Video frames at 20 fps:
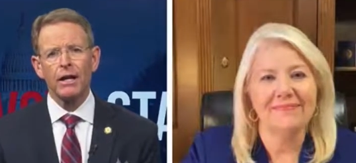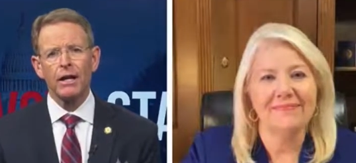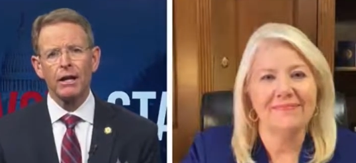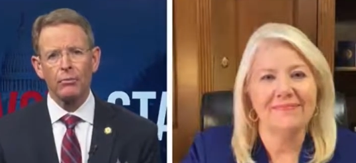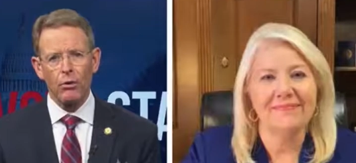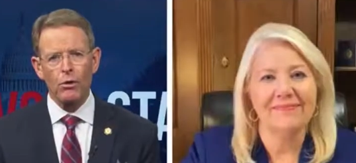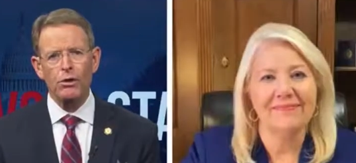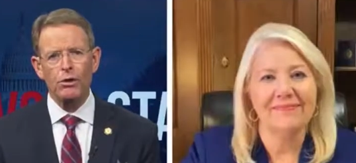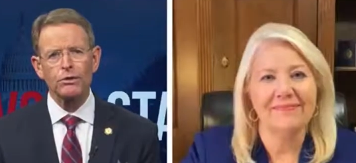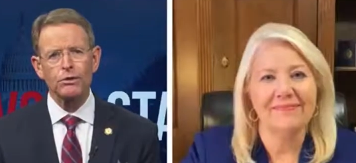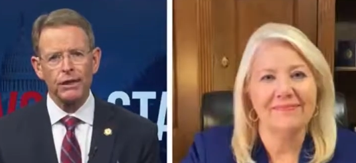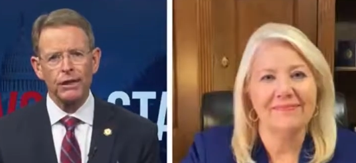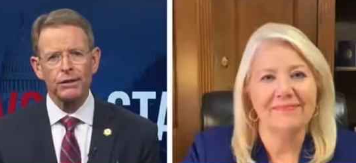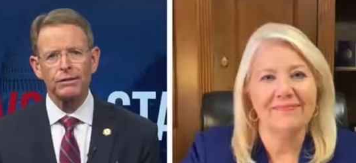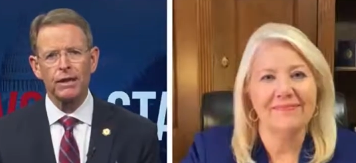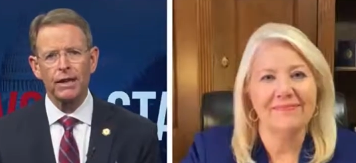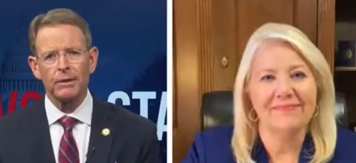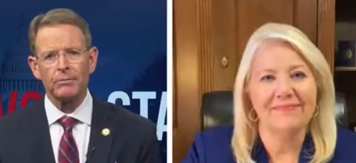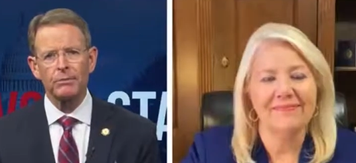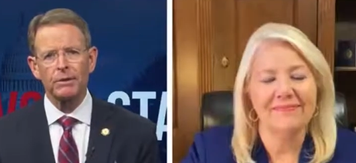Speaker 1: an abortion
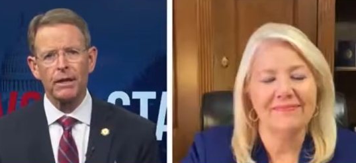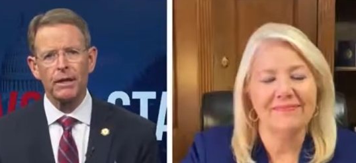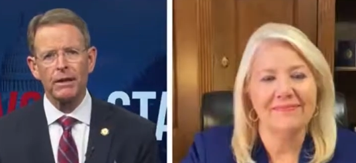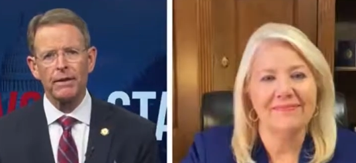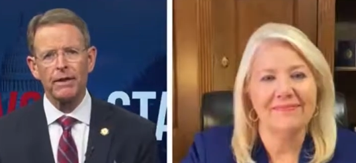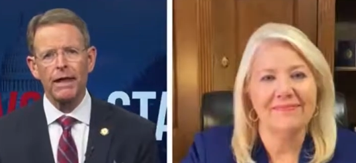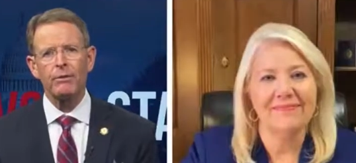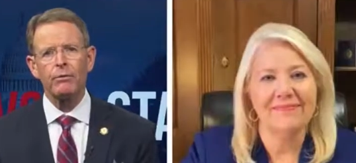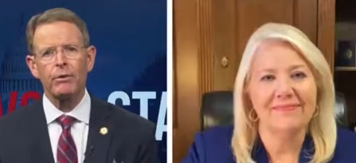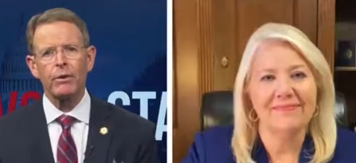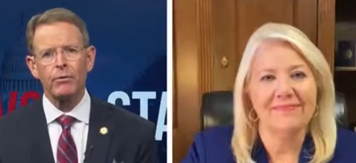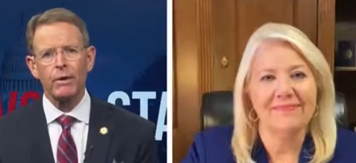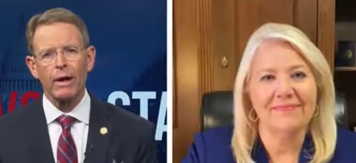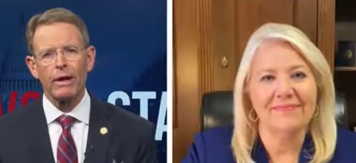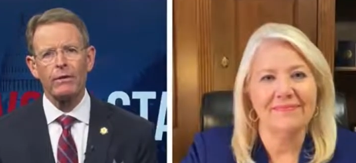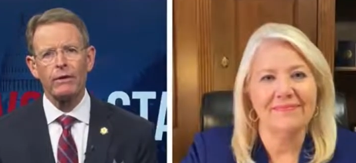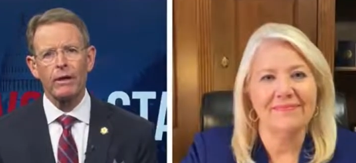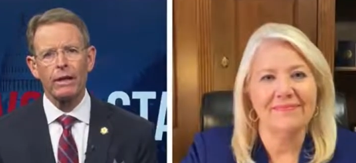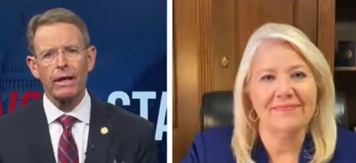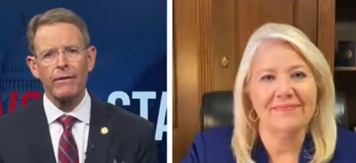attempt. They would
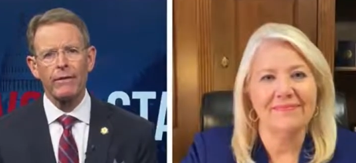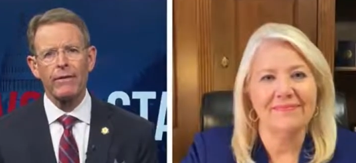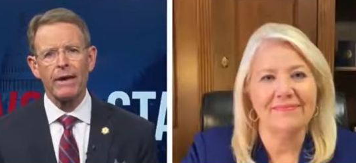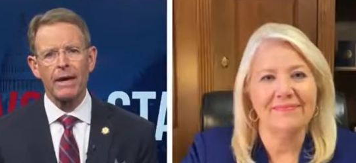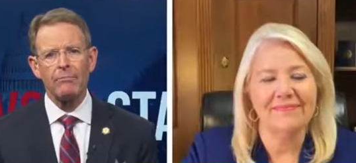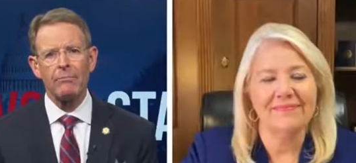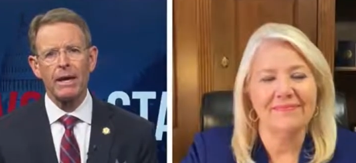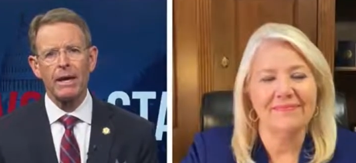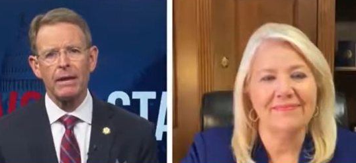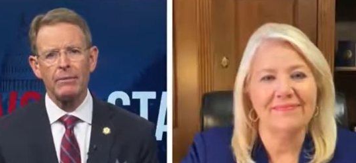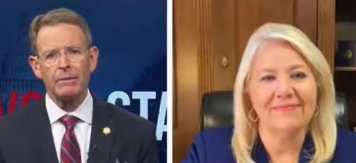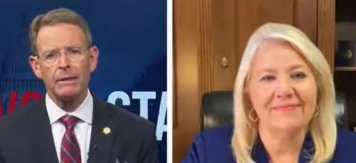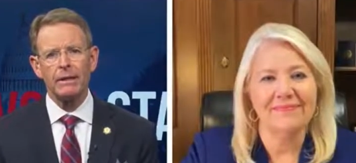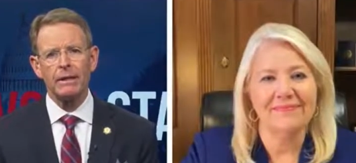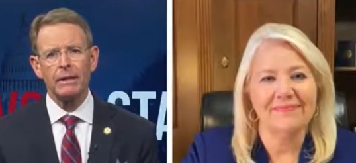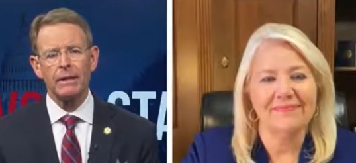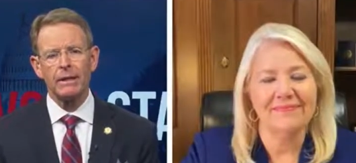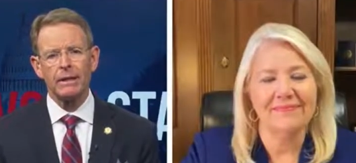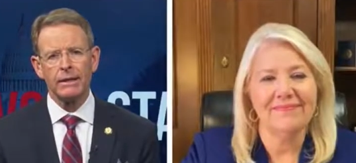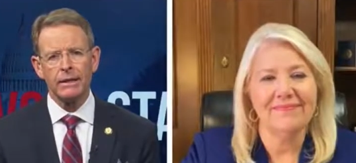rather let that
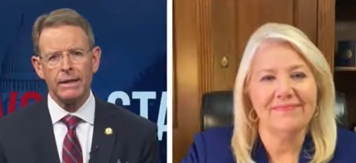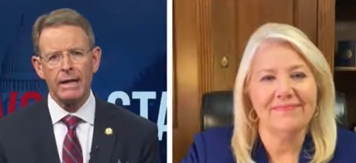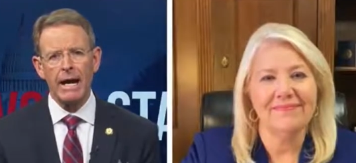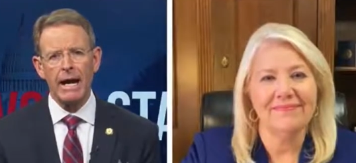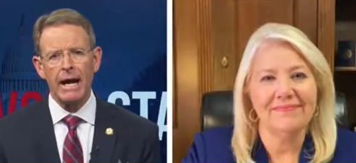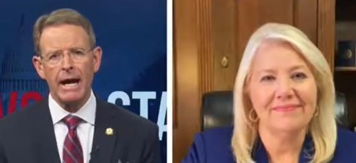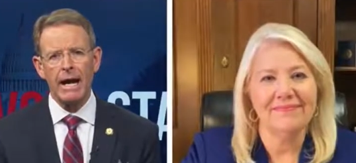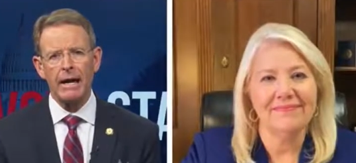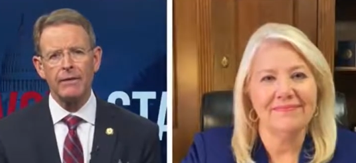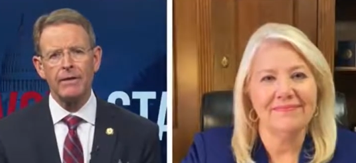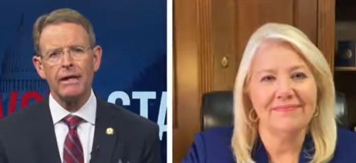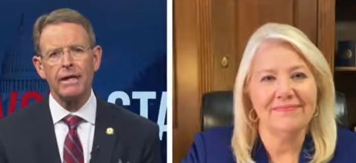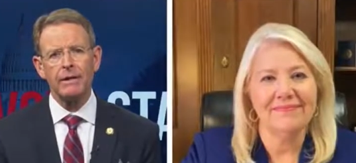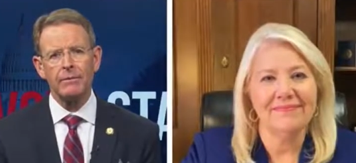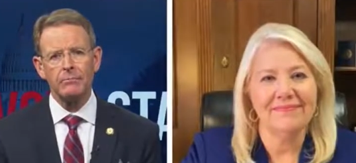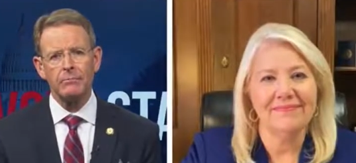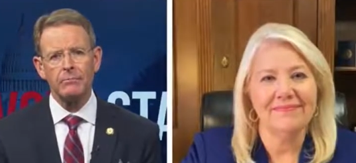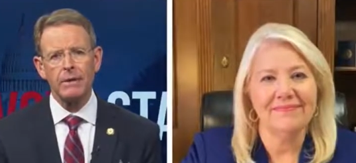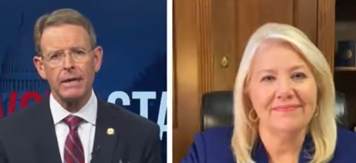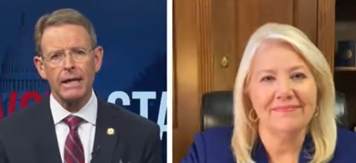baby die than
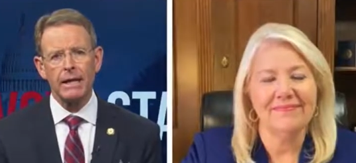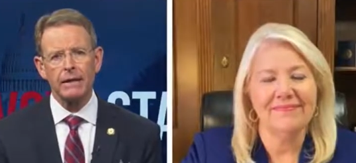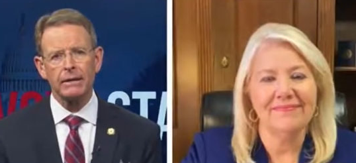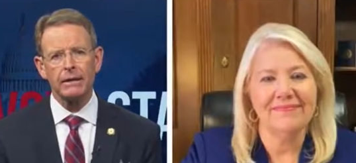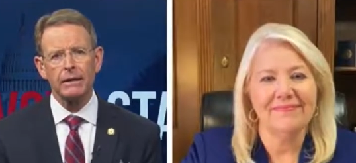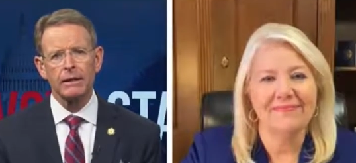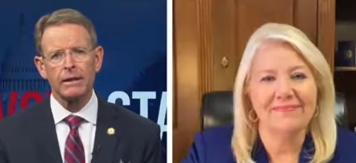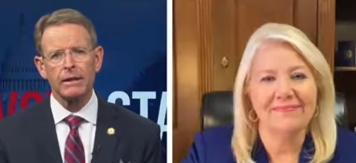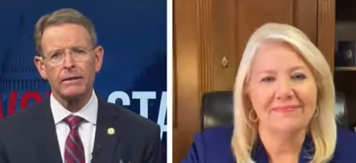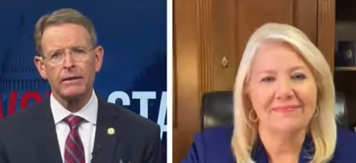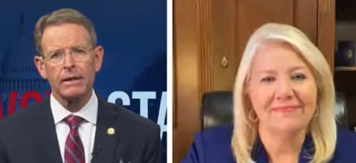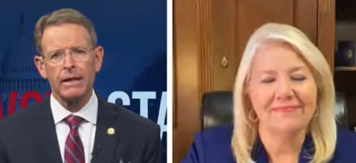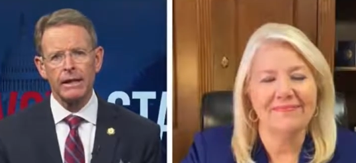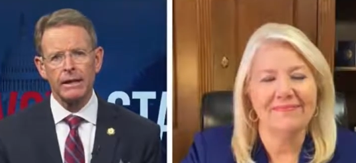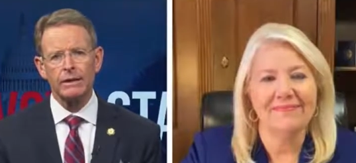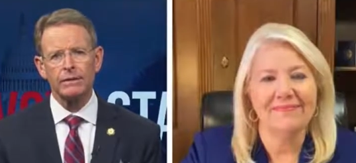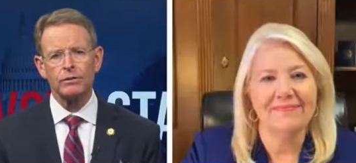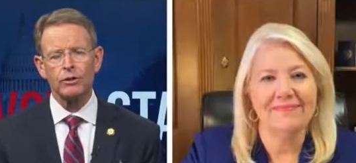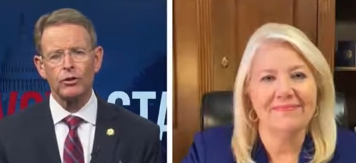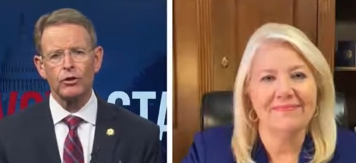admit
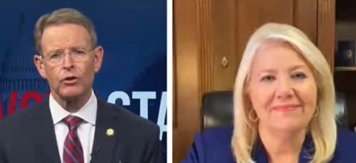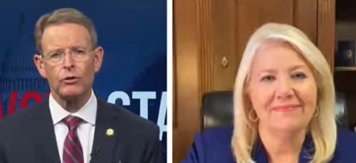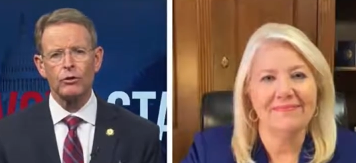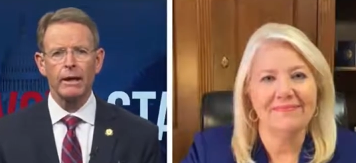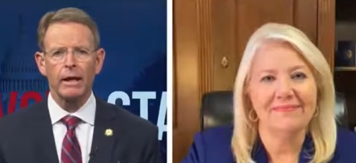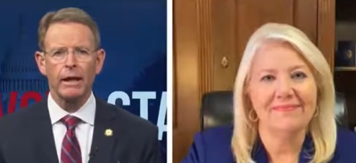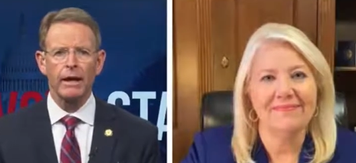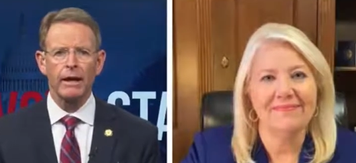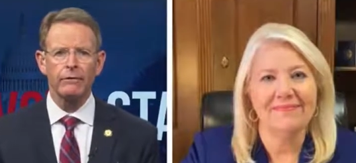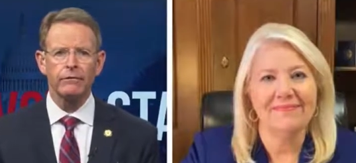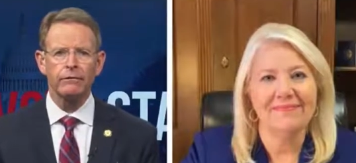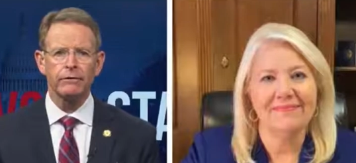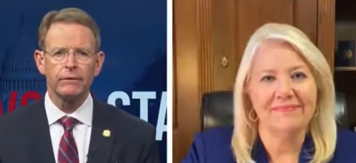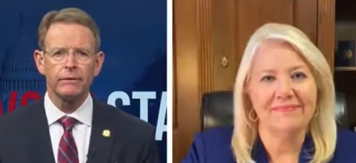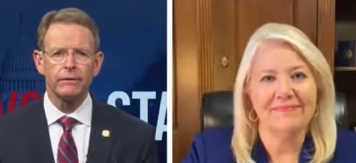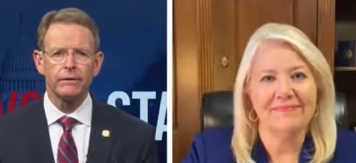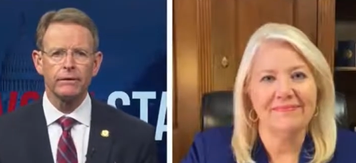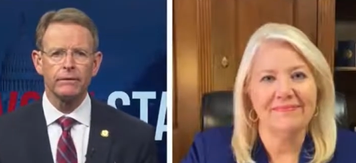that it is a human life.